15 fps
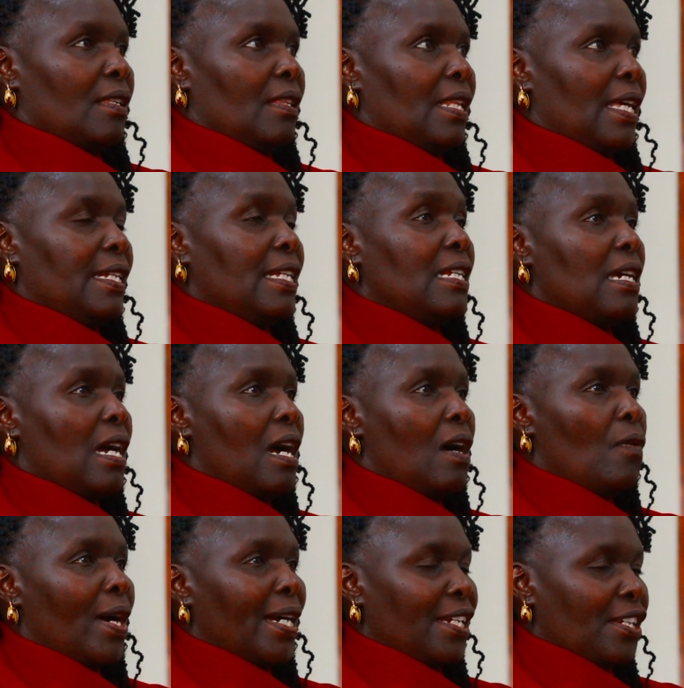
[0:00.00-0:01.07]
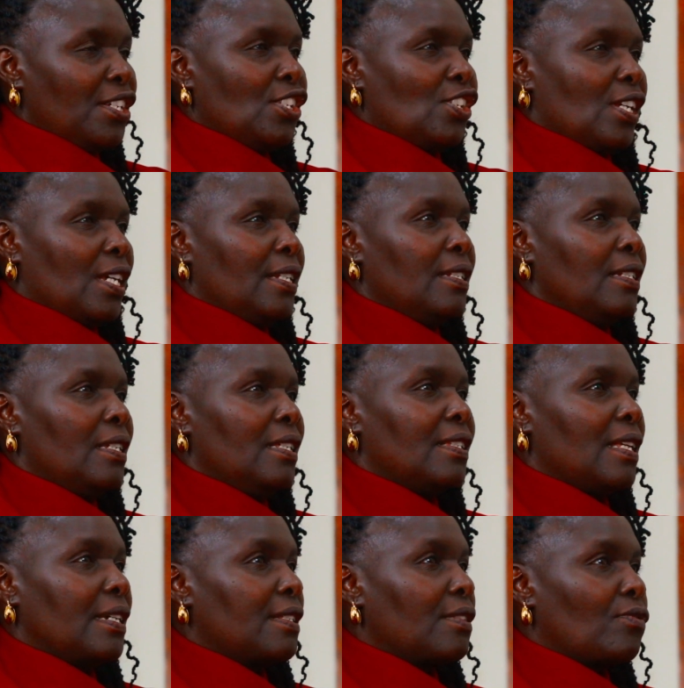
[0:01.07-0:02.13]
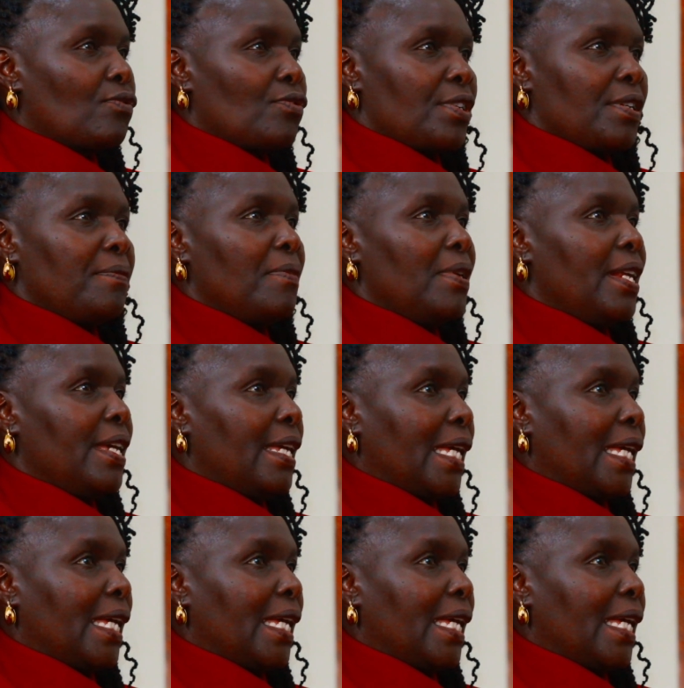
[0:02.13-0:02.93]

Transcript: Then our kitchen is extremely